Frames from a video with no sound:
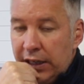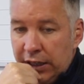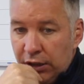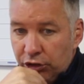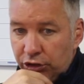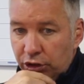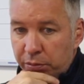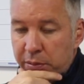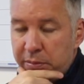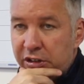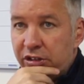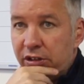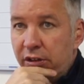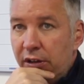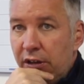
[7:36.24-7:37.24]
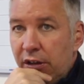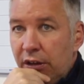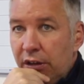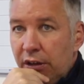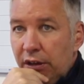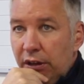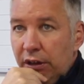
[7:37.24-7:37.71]
He'll still be missing.
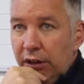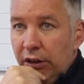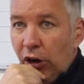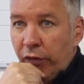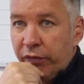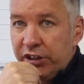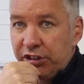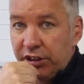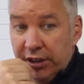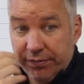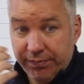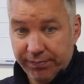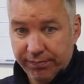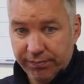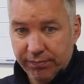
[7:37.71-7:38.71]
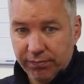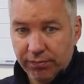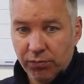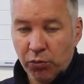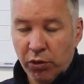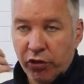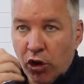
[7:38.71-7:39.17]
Obviously,
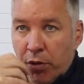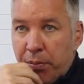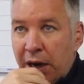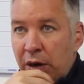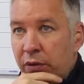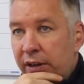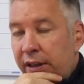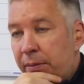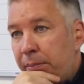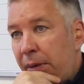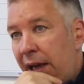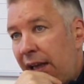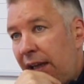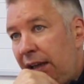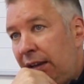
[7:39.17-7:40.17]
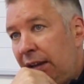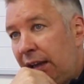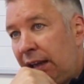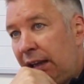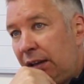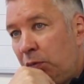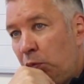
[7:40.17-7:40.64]
we've got Brown and Dembele
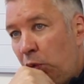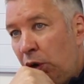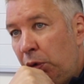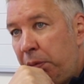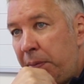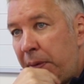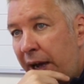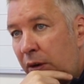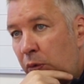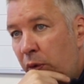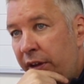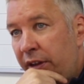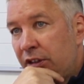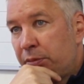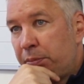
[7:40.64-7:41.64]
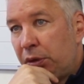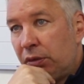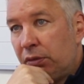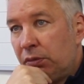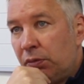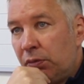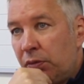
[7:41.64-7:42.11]
that will be back with us,
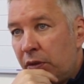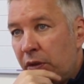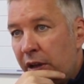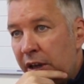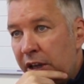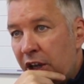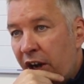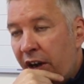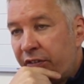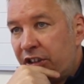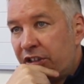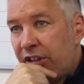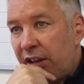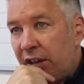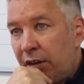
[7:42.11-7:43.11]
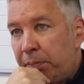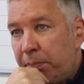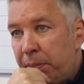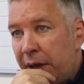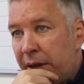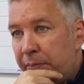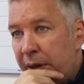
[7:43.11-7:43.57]
but you have to say there are
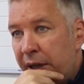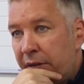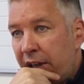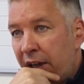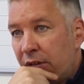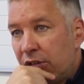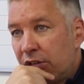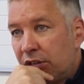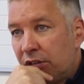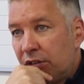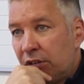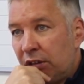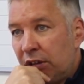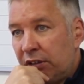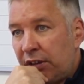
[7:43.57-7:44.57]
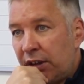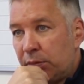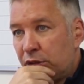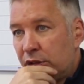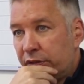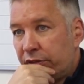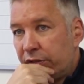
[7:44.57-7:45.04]
big, big doubts in
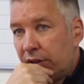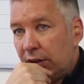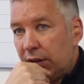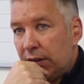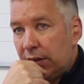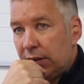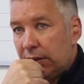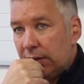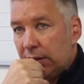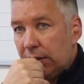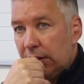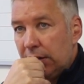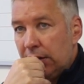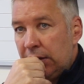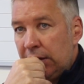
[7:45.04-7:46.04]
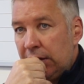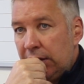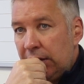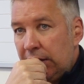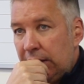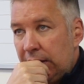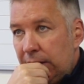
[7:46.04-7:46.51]
terms of
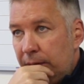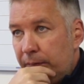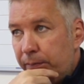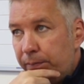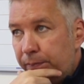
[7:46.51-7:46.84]
uh,